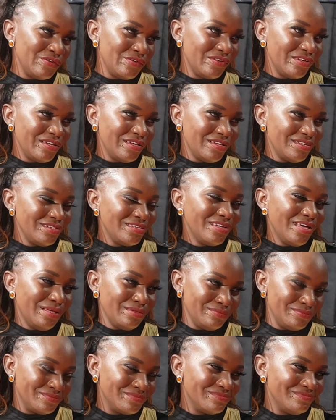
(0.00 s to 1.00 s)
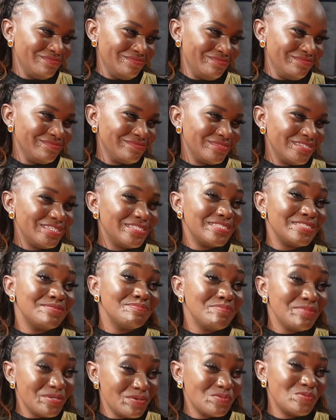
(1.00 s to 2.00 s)
Okay. Yeah. For him. It's
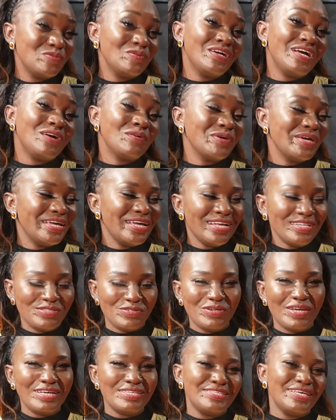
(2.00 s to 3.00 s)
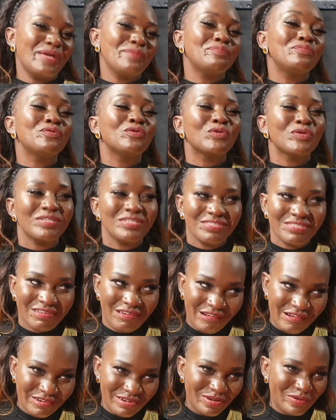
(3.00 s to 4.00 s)
me who okay. Should I say I broke his
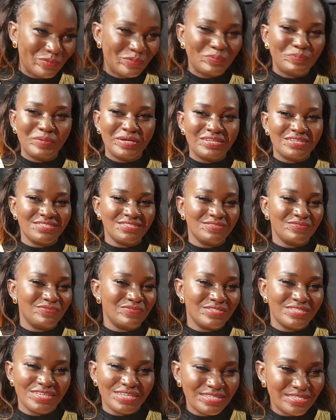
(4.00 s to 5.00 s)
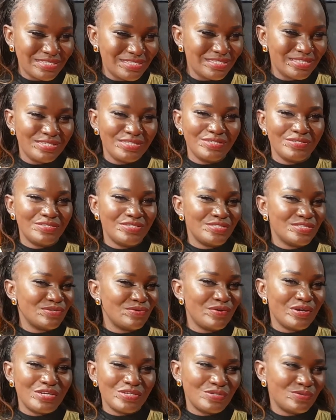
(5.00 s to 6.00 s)
heart? Minus infidelity, uh-huh.
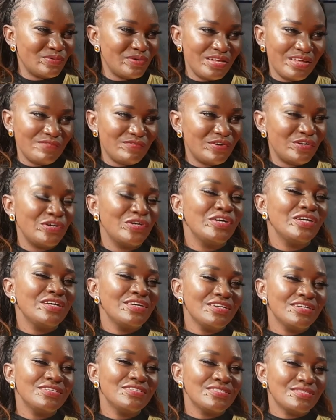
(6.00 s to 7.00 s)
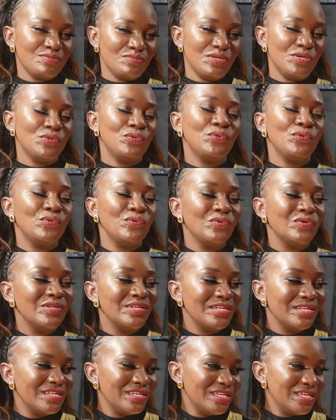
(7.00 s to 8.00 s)
discretion, whatever. It's on your part or
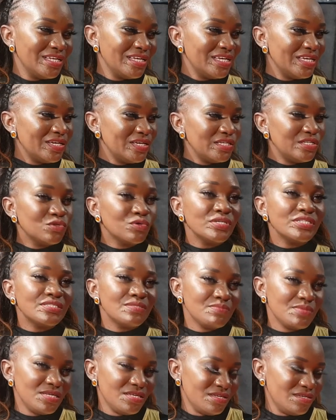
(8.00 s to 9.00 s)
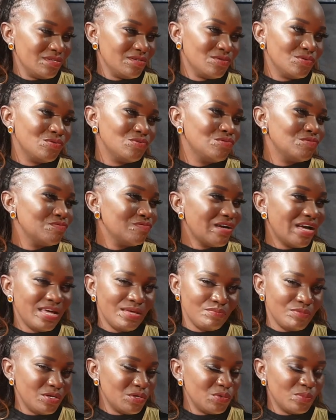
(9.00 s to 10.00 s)
on his part. You know, it's me who I
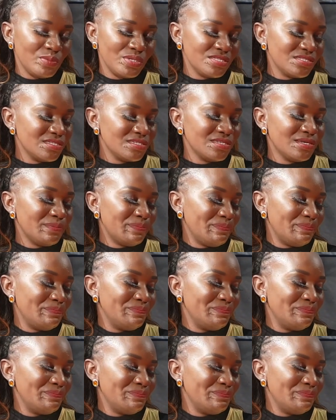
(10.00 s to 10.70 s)
am now messed it up.